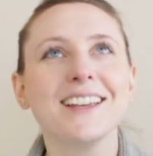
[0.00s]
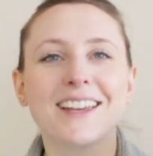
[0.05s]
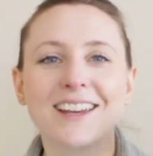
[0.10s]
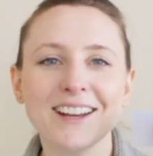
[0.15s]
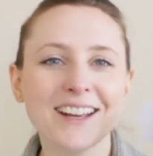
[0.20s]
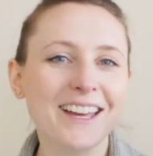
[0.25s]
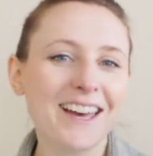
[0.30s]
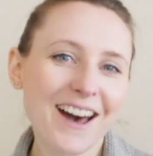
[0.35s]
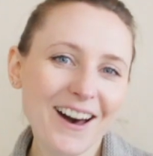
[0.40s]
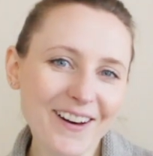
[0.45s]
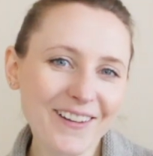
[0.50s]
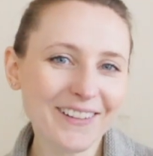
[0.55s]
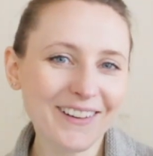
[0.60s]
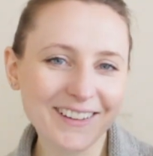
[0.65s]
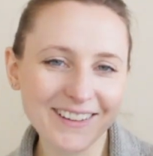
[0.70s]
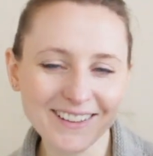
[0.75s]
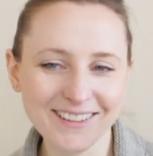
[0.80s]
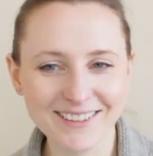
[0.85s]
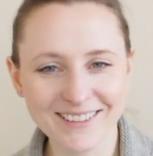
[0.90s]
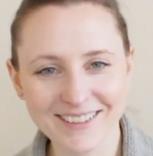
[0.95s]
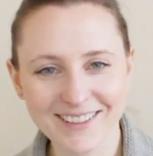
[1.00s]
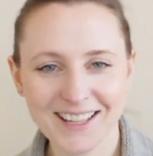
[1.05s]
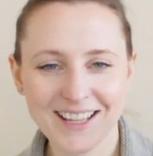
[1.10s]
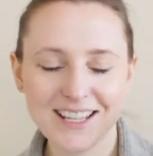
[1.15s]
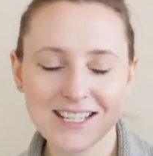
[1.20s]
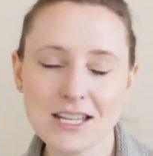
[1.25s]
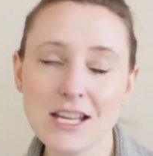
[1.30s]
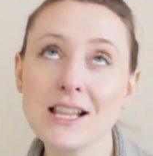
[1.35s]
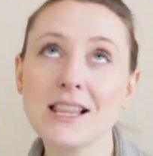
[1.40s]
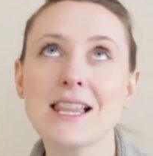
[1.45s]
Here I go.
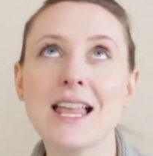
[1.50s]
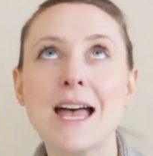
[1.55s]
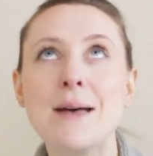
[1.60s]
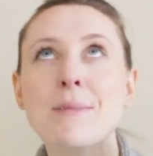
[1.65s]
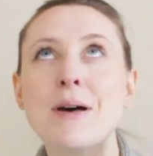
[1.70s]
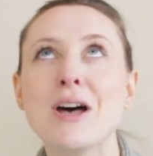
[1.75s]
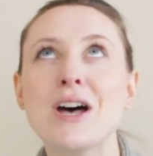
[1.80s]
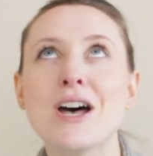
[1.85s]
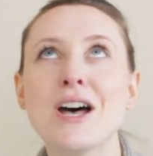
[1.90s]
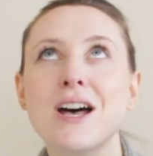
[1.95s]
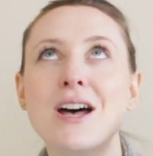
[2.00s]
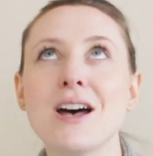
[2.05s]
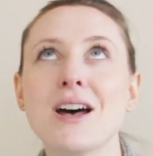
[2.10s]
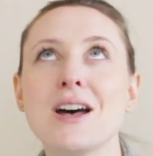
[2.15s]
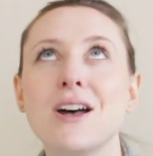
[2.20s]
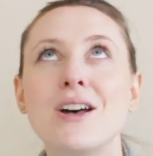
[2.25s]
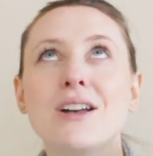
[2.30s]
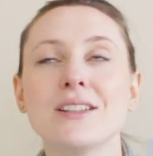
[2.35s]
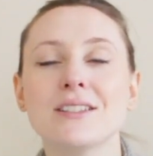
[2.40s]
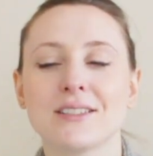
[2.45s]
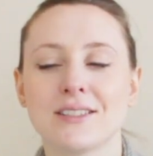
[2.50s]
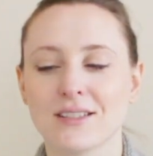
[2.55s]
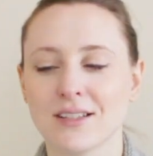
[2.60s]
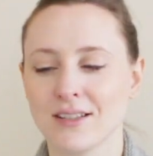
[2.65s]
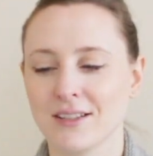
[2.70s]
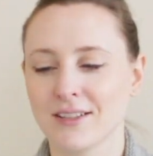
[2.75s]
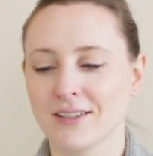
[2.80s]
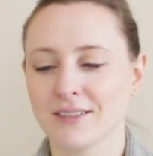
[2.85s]
Dilemmas.